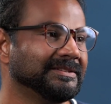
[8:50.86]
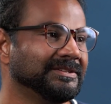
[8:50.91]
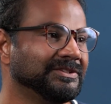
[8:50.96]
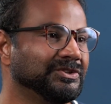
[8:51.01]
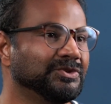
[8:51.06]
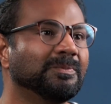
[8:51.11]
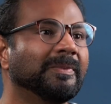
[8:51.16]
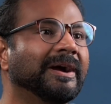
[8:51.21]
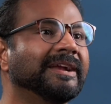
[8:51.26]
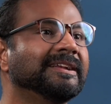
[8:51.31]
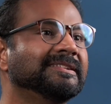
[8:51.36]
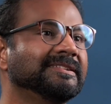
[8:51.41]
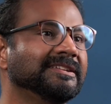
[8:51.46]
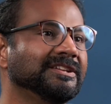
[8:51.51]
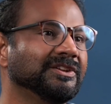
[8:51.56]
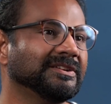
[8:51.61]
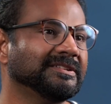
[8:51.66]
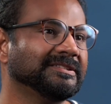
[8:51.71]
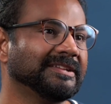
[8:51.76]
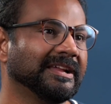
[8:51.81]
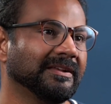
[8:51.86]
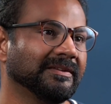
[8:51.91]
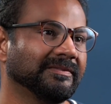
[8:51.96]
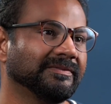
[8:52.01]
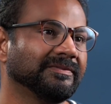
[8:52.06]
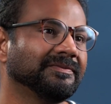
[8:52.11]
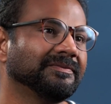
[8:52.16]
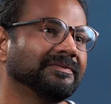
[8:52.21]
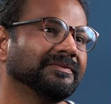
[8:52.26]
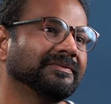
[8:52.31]
you might see yourself,
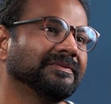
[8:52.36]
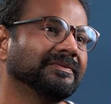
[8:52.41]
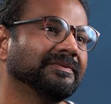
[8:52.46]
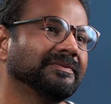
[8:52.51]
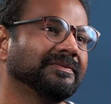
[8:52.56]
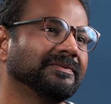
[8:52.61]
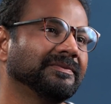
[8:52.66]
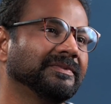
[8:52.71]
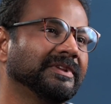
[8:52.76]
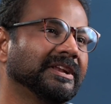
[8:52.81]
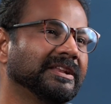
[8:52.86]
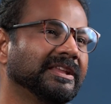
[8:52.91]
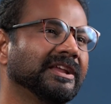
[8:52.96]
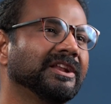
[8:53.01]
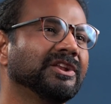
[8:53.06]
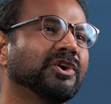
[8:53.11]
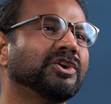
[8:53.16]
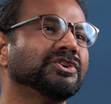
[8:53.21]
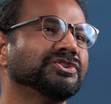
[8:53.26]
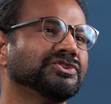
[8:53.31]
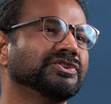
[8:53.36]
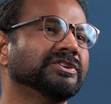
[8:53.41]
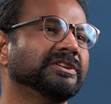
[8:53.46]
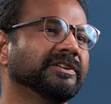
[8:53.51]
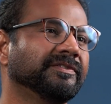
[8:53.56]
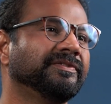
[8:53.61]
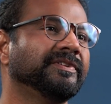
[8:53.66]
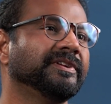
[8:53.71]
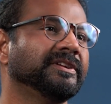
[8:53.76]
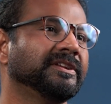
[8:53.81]
that they're not so
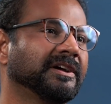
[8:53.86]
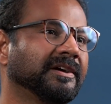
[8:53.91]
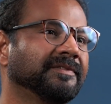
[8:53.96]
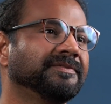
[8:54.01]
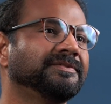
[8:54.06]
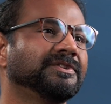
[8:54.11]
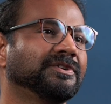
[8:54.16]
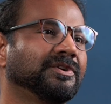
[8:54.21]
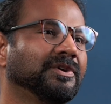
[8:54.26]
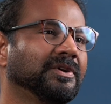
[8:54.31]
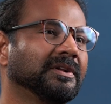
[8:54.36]
different after